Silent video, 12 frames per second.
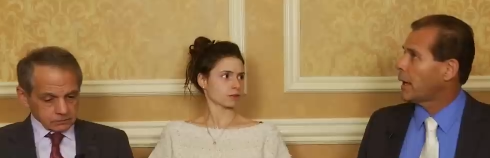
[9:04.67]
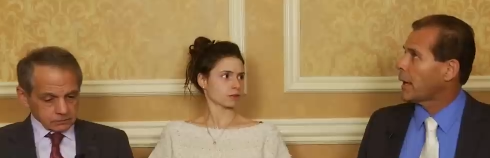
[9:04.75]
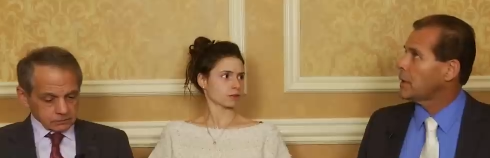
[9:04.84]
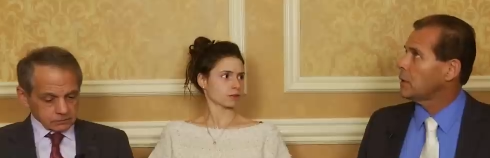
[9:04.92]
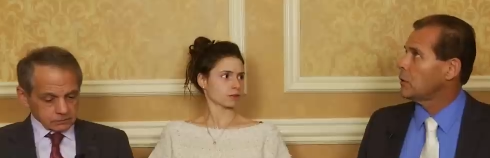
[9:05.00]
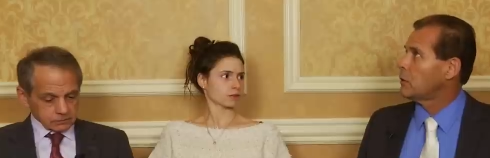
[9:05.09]
Speaker 1: and I
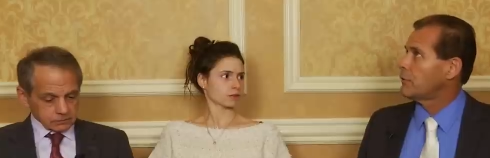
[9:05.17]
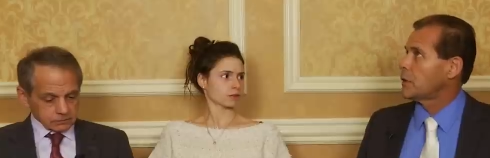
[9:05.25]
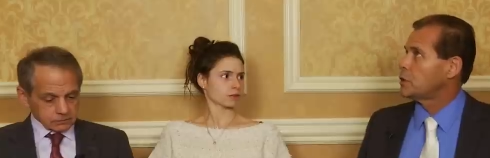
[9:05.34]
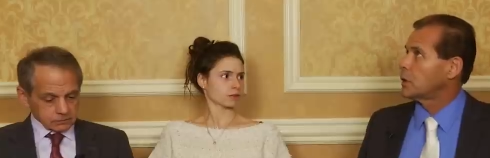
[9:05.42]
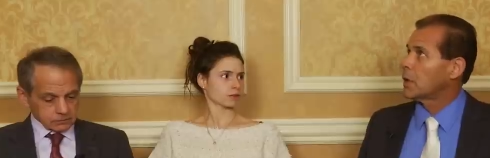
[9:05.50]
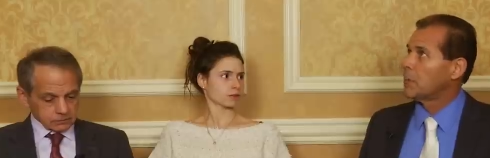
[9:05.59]
didn't know if I
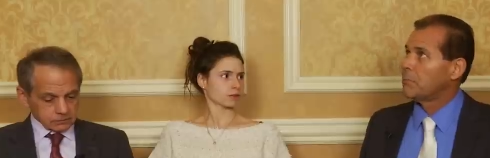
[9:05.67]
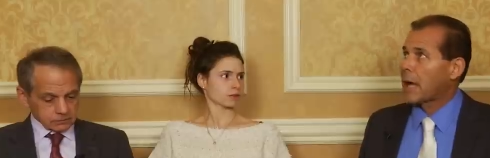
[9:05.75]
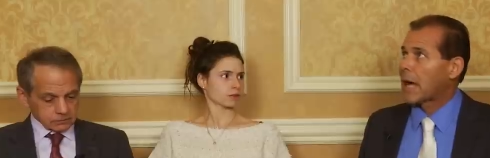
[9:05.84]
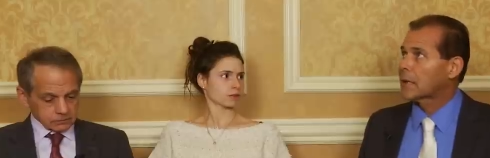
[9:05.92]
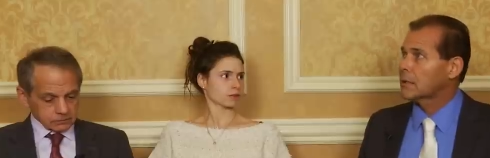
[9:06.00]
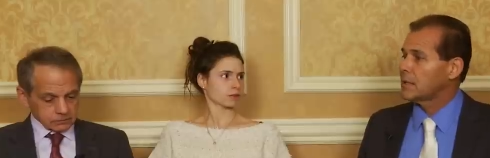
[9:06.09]
should come
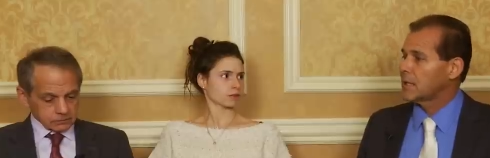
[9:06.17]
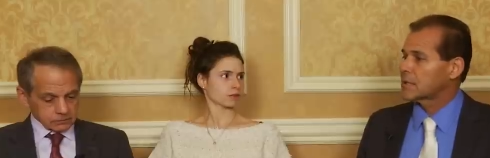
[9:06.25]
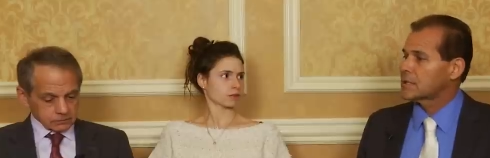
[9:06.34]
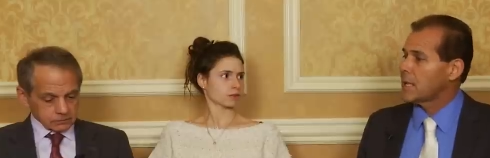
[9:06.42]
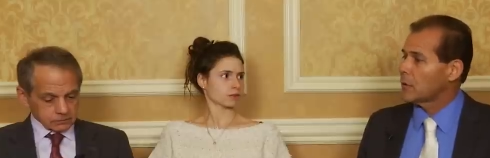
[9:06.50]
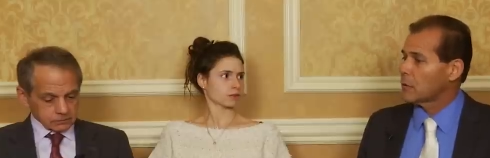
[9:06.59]
back the
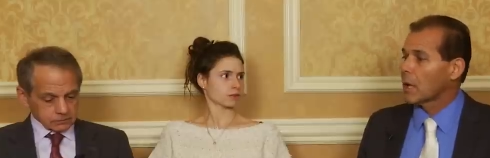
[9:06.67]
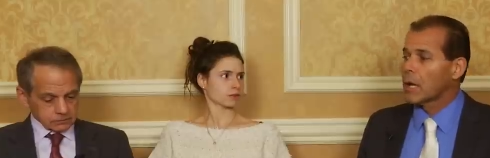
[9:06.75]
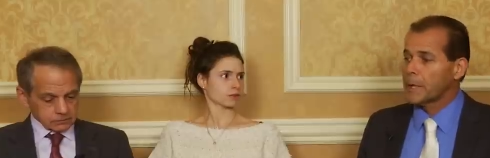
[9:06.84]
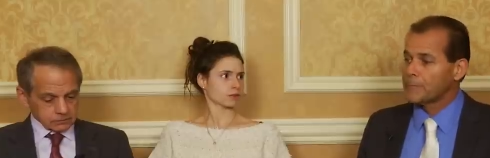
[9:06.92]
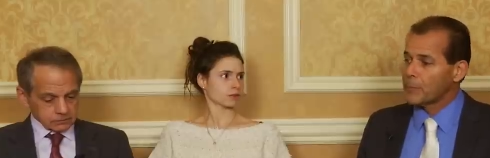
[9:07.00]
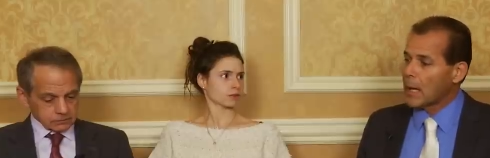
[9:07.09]
next day or
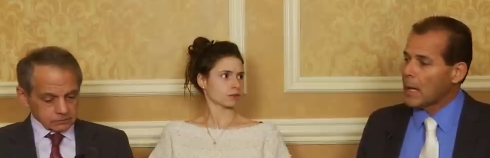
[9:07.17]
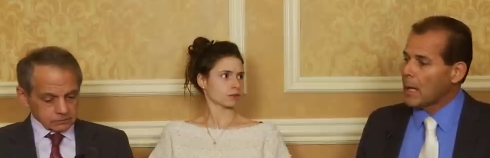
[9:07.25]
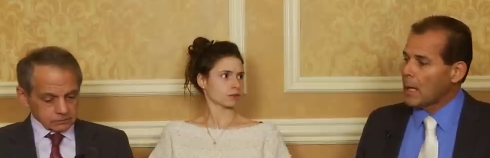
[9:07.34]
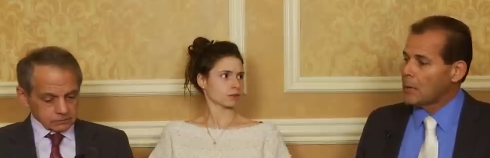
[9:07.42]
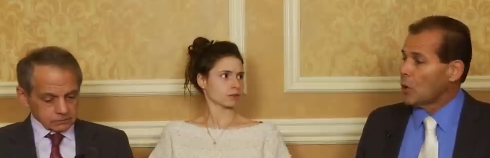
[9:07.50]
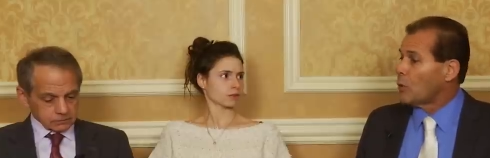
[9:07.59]
not.
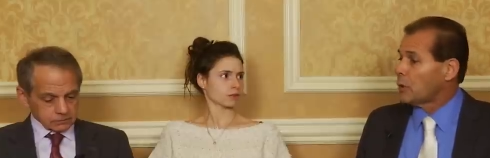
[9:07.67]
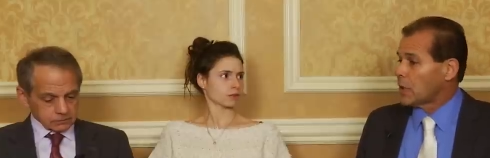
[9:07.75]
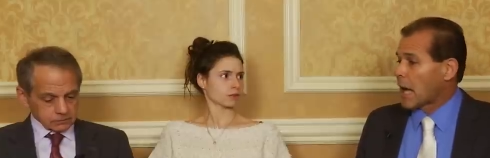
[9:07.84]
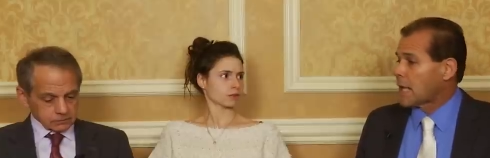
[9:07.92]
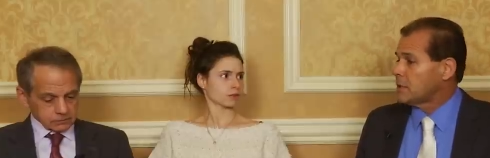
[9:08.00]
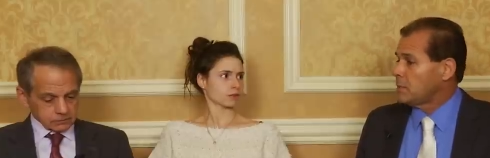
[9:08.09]
No one
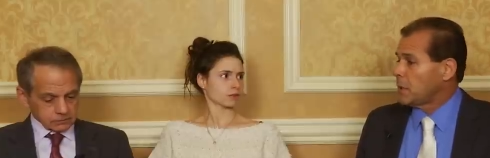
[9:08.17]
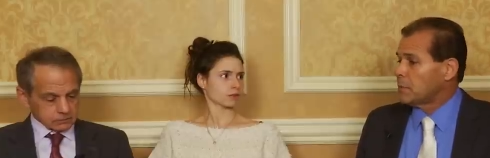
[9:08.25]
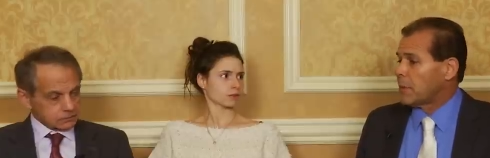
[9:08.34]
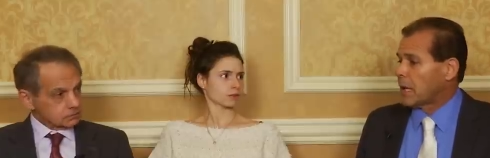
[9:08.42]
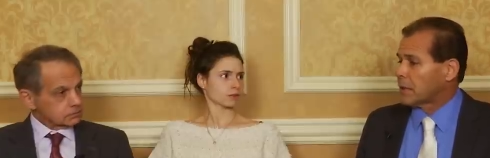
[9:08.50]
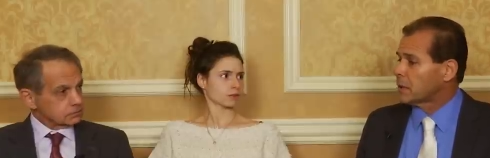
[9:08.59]
guided me
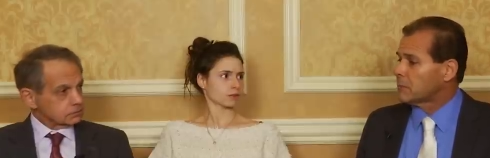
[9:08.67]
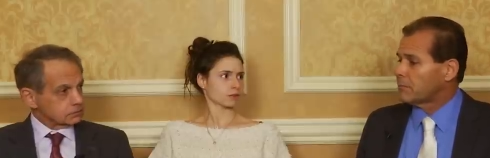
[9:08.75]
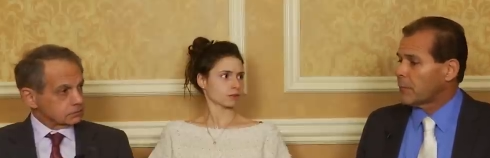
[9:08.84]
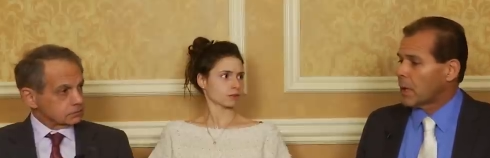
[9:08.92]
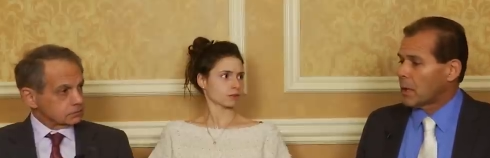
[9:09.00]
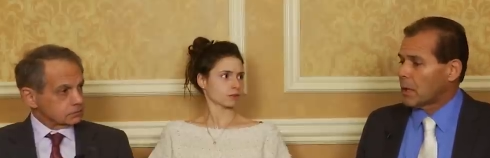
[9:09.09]
about it,
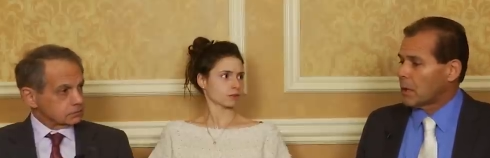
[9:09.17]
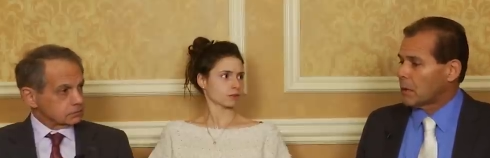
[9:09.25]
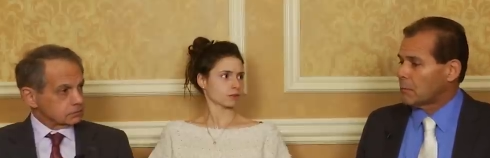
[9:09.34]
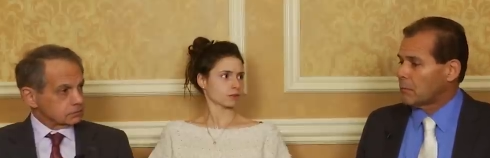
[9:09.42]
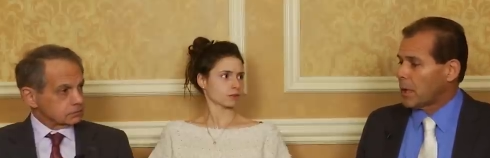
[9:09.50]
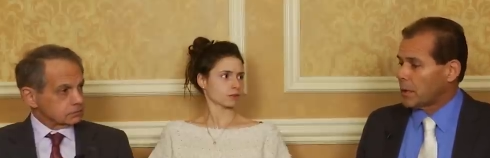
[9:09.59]

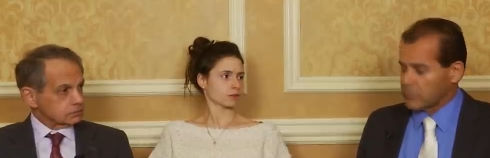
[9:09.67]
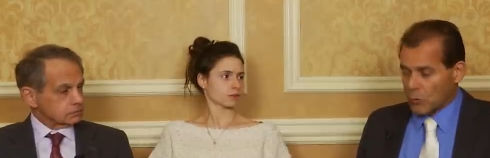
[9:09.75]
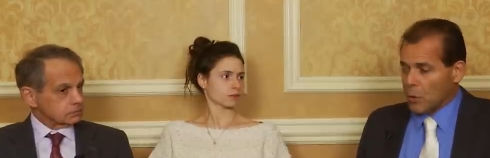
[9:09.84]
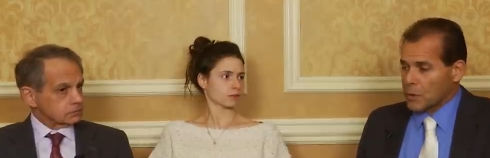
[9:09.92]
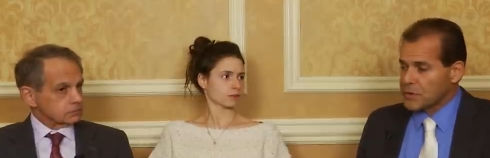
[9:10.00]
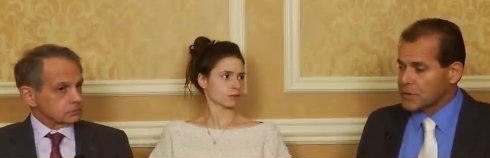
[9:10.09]
uh, and of
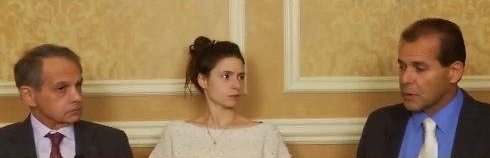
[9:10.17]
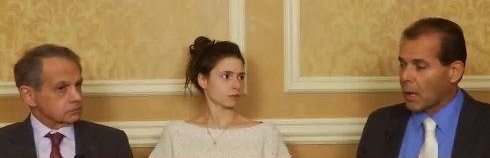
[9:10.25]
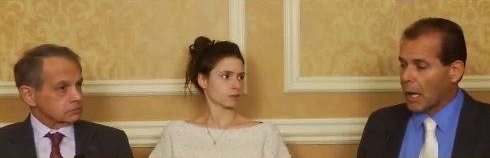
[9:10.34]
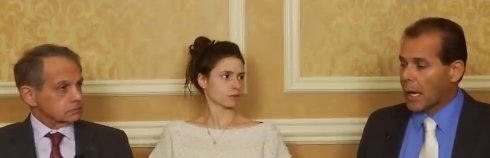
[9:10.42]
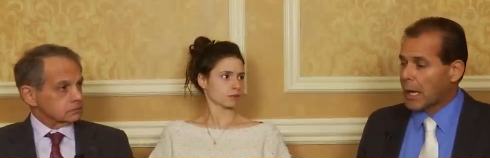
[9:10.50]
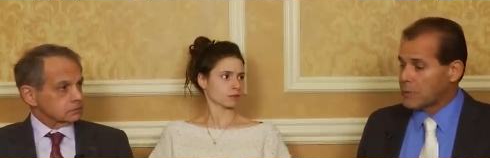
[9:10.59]
course
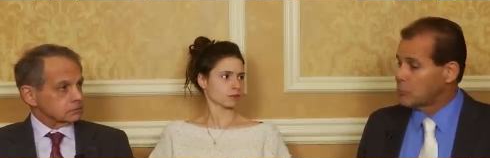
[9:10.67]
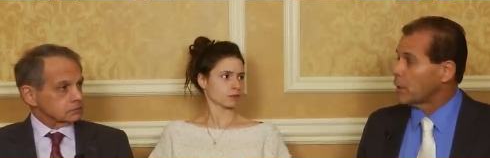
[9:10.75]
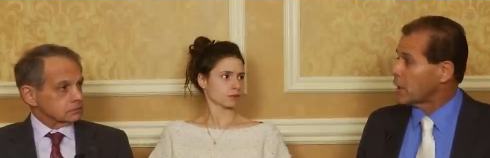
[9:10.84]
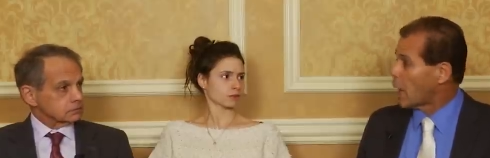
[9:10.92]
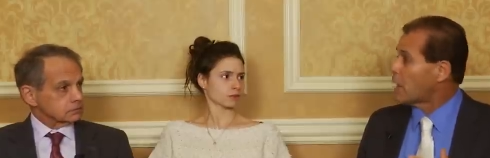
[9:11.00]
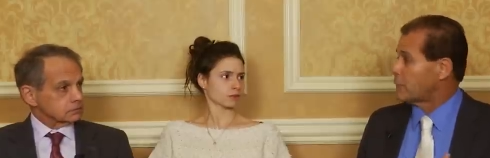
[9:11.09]
I, I
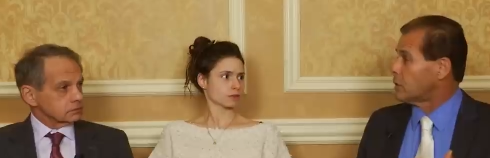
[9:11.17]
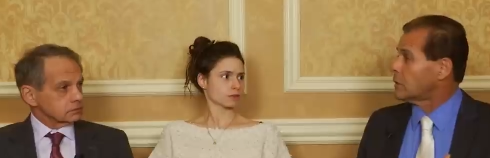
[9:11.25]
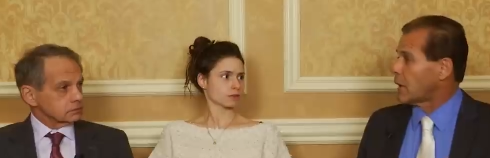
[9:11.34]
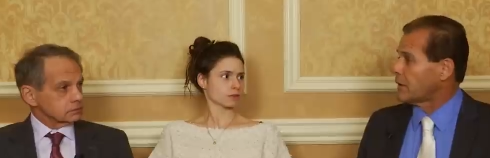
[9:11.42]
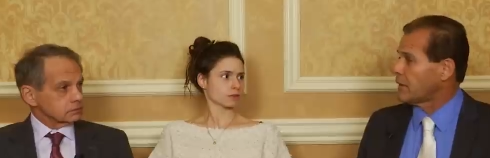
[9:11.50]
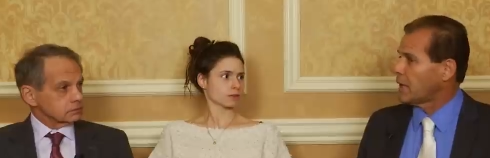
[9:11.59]
recovered.
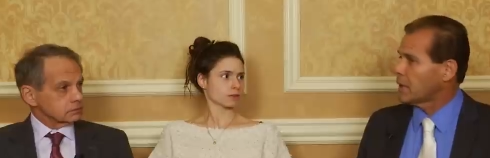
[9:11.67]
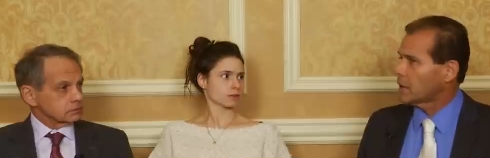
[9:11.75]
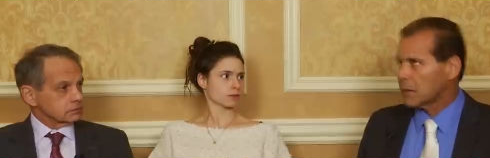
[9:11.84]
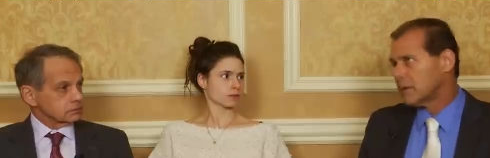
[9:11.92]
I think